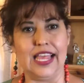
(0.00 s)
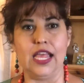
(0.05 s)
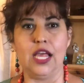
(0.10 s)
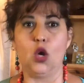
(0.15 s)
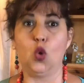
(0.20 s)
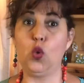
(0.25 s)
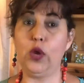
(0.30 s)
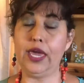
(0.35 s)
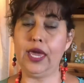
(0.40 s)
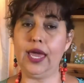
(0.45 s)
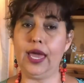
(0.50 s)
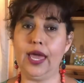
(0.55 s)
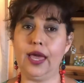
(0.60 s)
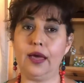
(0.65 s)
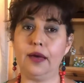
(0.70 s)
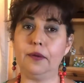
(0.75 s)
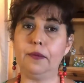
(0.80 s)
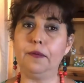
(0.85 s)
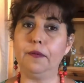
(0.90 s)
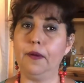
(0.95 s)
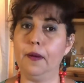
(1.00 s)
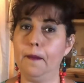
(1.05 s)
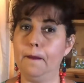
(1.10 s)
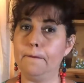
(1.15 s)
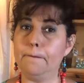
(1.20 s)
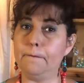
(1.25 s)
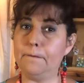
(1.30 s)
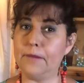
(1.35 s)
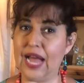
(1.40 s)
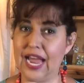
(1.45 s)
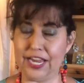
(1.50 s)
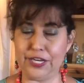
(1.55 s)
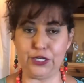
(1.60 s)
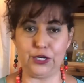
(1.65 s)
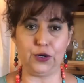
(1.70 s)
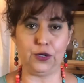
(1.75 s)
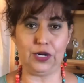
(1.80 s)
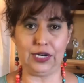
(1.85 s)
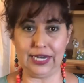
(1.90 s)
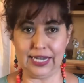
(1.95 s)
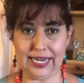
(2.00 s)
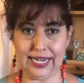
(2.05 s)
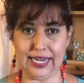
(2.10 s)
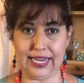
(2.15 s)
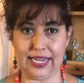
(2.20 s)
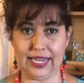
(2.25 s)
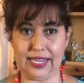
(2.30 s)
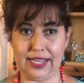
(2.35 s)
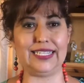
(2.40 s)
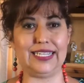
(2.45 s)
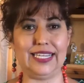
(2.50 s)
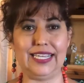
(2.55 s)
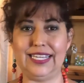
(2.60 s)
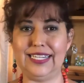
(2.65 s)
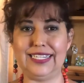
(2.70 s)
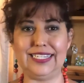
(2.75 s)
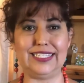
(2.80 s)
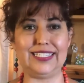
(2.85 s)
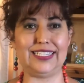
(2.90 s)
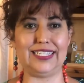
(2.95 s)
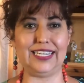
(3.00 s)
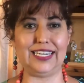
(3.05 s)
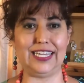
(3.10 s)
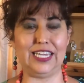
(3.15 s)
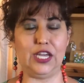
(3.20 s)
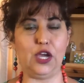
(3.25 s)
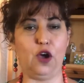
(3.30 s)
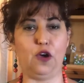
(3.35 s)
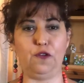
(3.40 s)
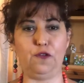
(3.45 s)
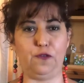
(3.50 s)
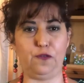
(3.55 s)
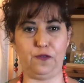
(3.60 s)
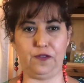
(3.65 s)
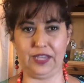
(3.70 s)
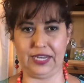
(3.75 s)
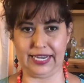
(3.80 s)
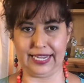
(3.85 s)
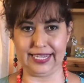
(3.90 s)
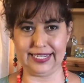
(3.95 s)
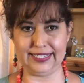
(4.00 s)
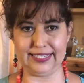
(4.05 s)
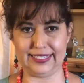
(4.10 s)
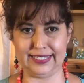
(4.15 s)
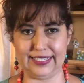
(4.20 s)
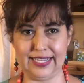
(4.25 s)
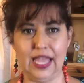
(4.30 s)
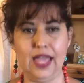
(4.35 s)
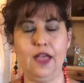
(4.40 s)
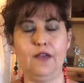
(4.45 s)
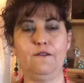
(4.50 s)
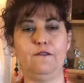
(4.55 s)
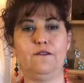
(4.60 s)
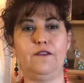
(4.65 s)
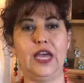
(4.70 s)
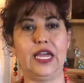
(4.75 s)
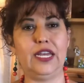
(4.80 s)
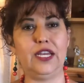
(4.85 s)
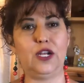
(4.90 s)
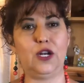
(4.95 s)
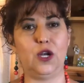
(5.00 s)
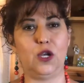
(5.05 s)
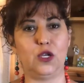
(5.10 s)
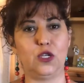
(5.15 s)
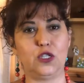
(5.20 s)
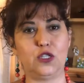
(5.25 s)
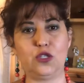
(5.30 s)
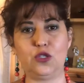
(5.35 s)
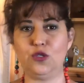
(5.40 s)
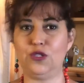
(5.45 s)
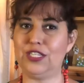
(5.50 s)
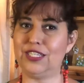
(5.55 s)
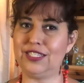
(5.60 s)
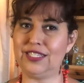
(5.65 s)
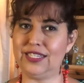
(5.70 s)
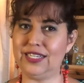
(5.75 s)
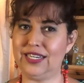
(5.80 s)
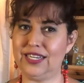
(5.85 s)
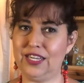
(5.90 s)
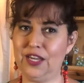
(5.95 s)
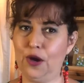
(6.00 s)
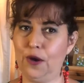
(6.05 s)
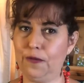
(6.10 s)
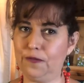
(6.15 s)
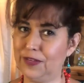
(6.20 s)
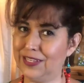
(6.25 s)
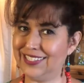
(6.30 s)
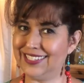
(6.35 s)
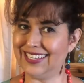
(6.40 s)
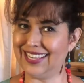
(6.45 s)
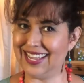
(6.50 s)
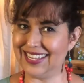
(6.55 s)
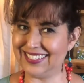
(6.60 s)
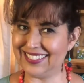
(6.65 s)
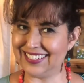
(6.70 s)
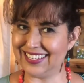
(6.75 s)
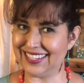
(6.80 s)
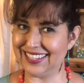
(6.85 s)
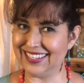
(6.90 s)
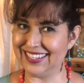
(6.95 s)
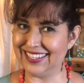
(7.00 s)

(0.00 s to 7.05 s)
We have Mayo Clinic in the city of Phoenix, very close to the city of Scottsdale.